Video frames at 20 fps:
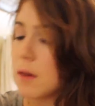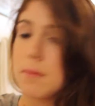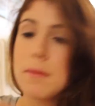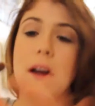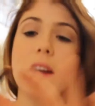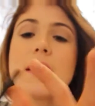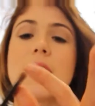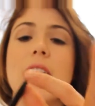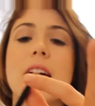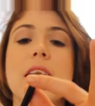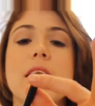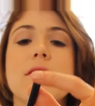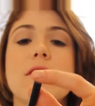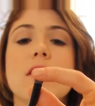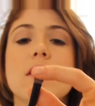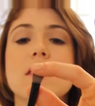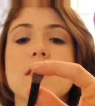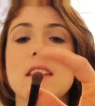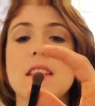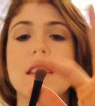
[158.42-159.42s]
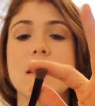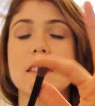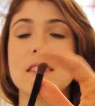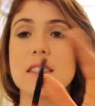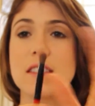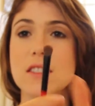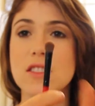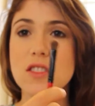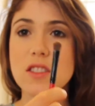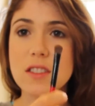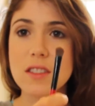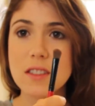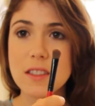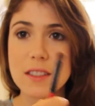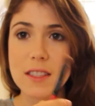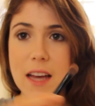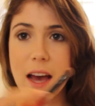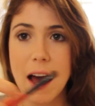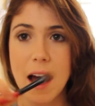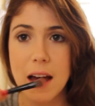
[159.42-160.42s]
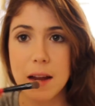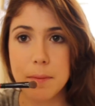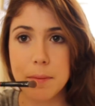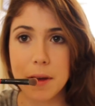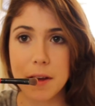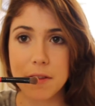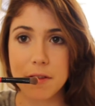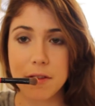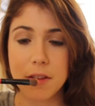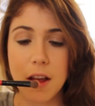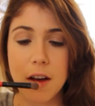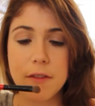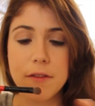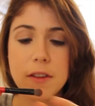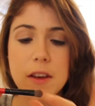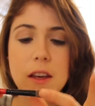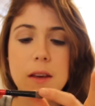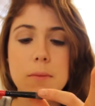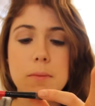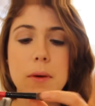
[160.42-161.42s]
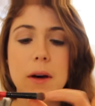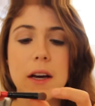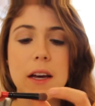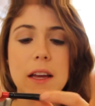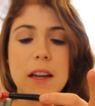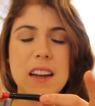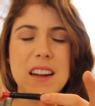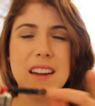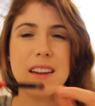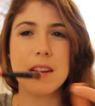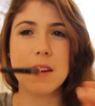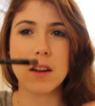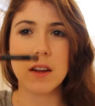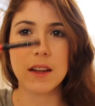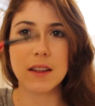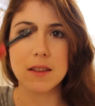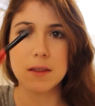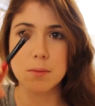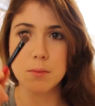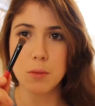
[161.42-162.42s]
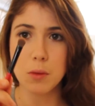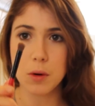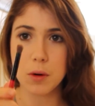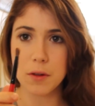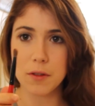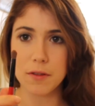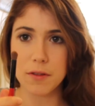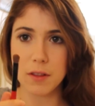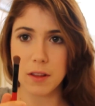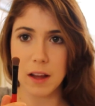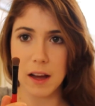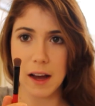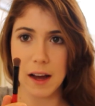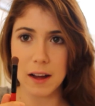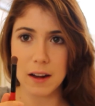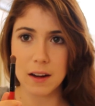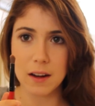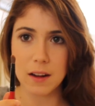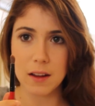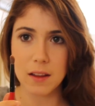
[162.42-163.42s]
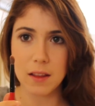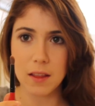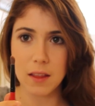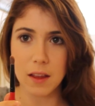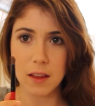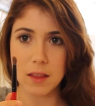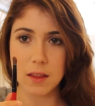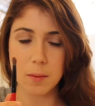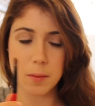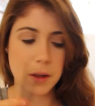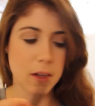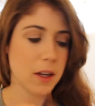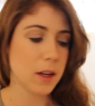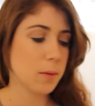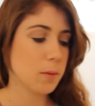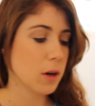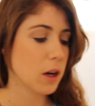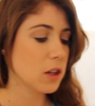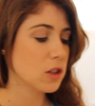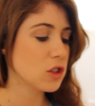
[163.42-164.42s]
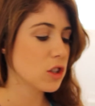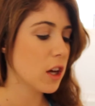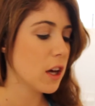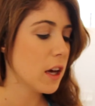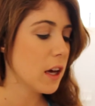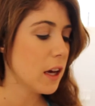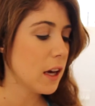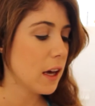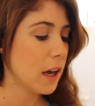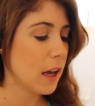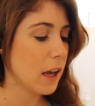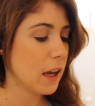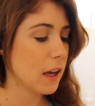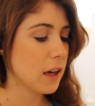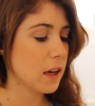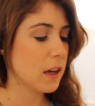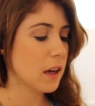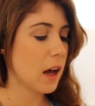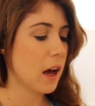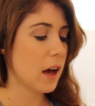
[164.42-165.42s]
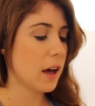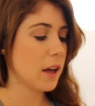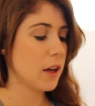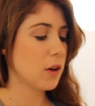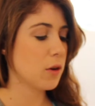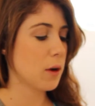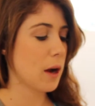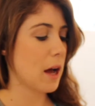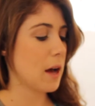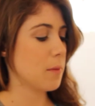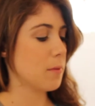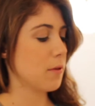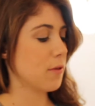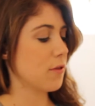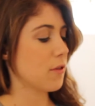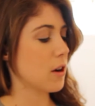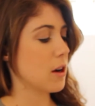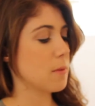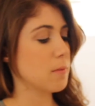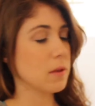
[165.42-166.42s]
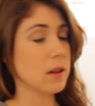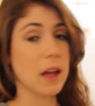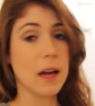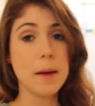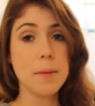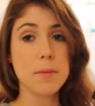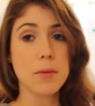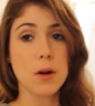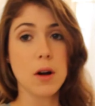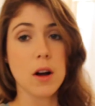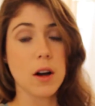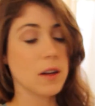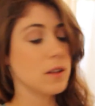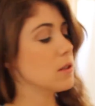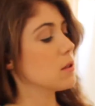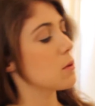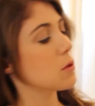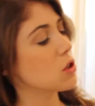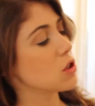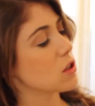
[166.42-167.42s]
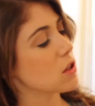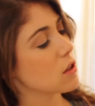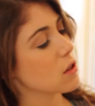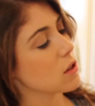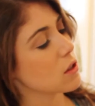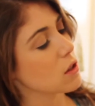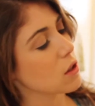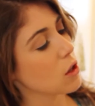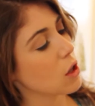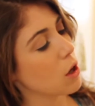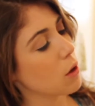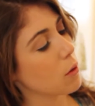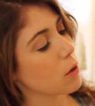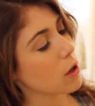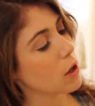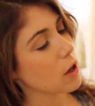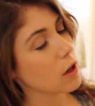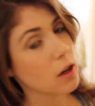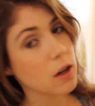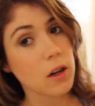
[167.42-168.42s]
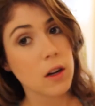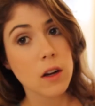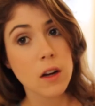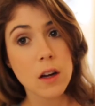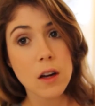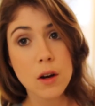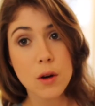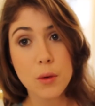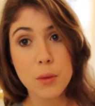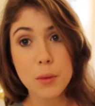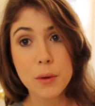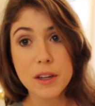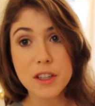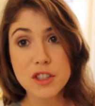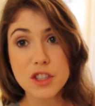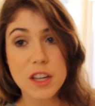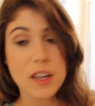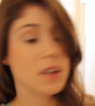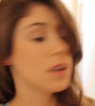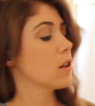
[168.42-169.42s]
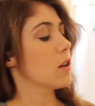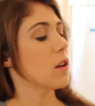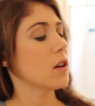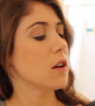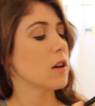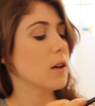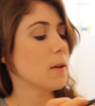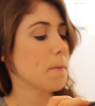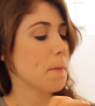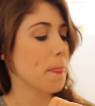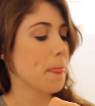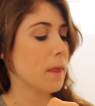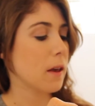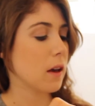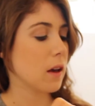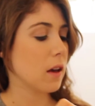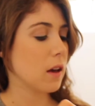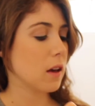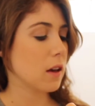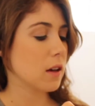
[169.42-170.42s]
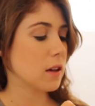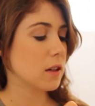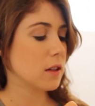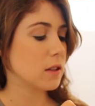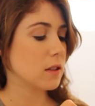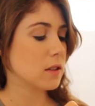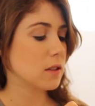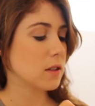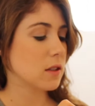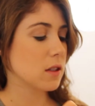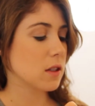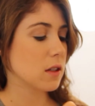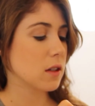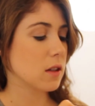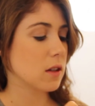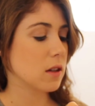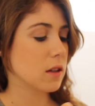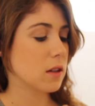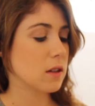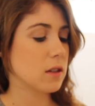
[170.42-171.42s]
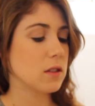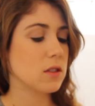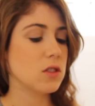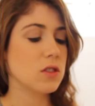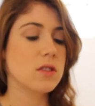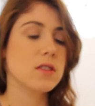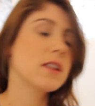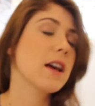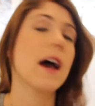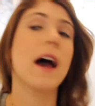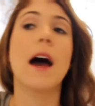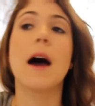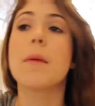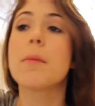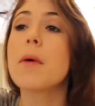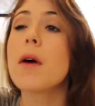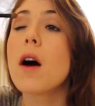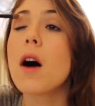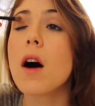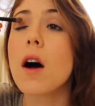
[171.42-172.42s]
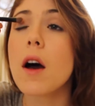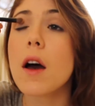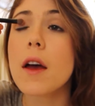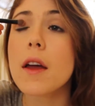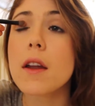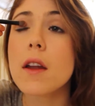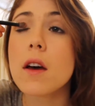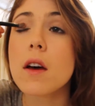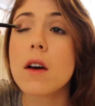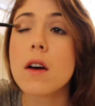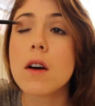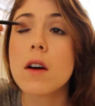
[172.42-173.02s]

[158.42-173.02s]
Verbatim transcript: Mine kind of looks like this. It's just a tad bit fluffy, but it's more flat than the blending brush. And I grabbed from Light Bronze, which is in this lower region, and just tap on